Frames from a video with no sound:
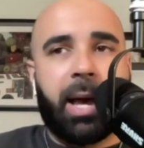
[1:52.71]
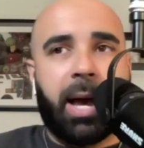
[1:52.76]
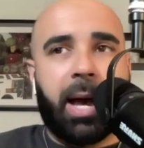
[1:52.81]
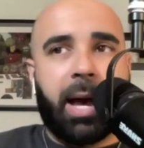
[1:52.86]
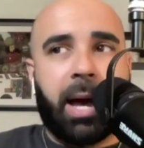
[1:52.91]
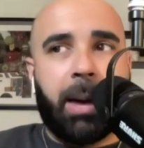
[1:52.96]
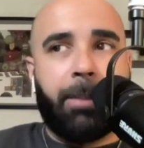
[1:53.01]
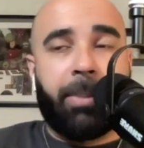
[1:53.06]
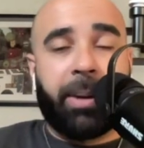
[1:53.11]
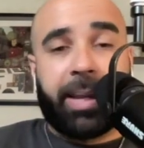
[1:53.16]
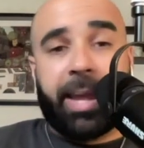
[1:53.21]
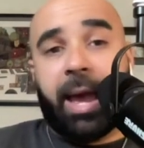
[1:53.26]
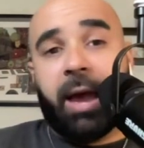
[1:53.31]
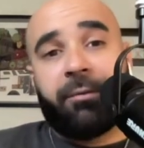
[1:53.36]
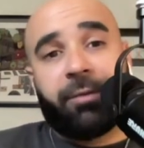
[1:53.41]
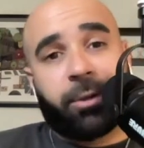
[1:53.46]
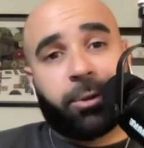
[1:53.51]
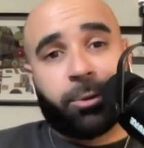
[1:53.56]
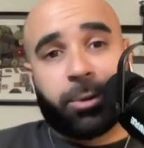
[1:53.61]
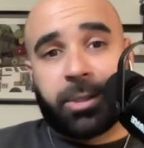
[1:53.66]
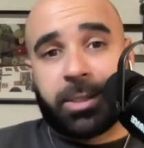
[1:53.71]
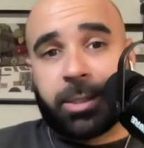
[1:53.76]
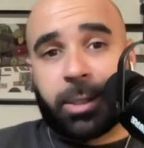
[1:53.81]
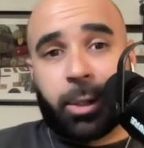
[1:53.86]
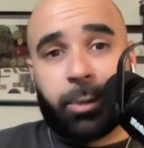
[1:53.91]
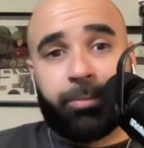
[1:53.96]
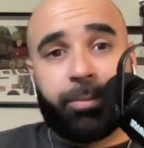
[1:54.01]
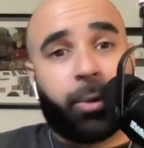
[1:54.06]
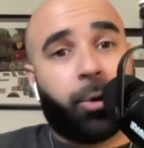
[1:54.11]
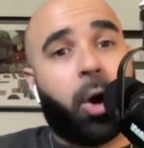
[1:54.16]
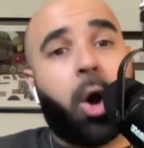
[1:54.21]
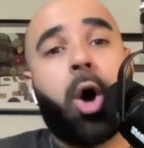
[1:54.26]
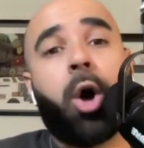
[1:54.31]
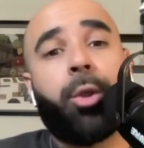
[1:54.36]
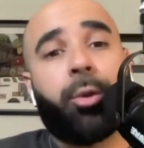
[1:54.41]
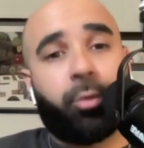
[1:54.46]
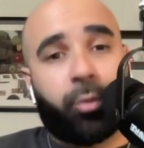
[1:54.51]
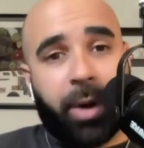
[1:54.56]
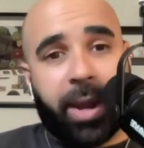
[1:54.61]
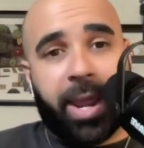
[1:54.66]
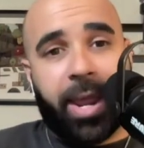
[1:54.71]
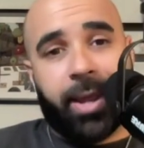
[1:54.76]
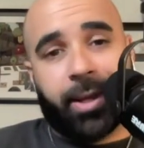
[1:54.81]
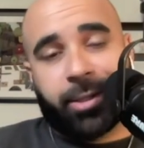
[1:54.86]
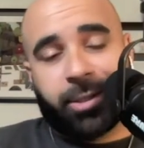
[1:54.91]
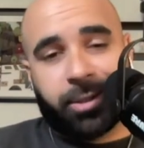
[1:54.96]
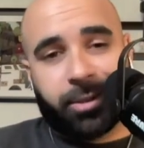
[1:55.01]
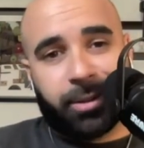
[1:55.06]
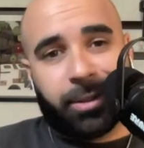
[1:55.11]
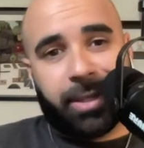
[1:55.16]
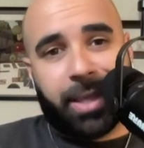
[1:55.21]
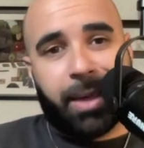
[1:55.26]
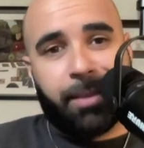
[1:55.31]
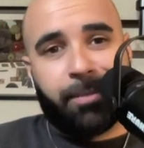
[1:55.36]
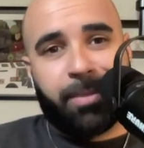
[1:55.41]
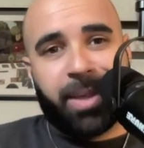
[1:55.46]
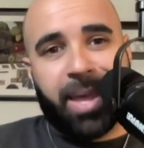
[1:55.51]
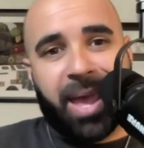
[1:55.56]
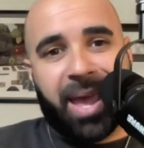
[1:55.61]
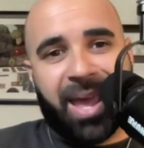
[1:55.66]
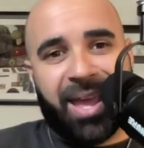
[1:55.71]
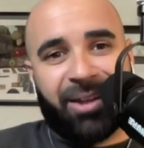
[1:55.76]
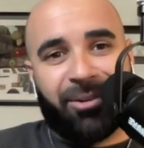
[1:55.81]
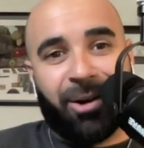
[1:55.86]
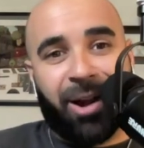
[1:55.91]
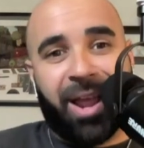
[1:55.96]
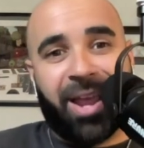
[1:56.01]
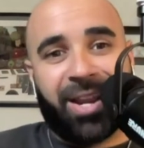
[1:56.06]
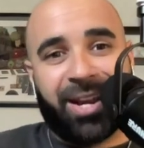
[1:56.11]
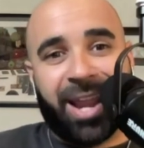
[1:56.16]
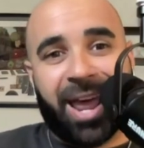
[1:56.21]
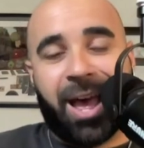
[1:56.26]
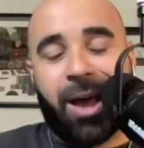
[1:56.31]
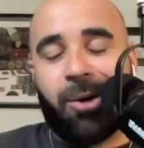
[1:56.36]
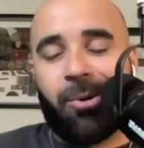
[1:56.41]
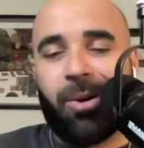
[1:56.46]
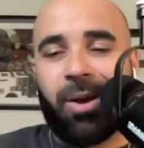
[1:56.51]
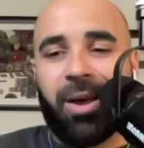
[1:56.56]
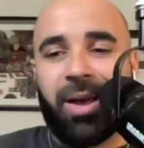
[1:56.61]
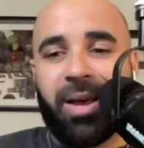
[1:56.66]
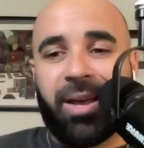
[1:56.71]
But calf injuries, they're all the rage in the NBA right now.